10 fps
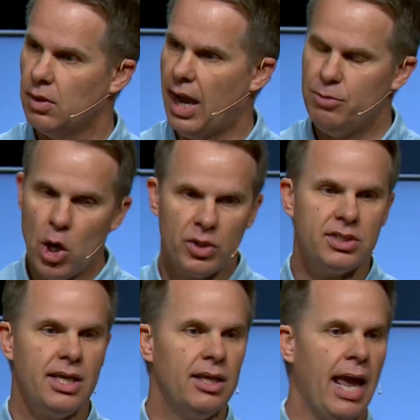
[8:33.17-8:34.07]
I'm
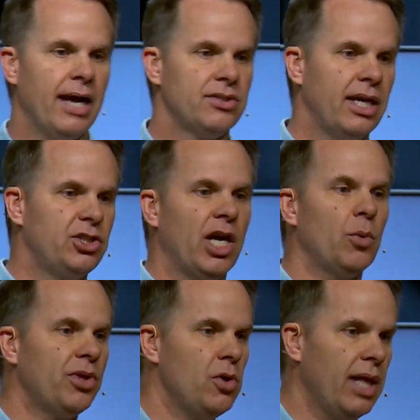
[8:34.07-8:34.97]
noticing, as I
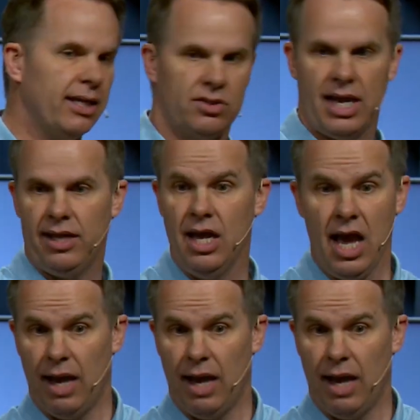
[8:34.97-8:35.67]
shared with you last night,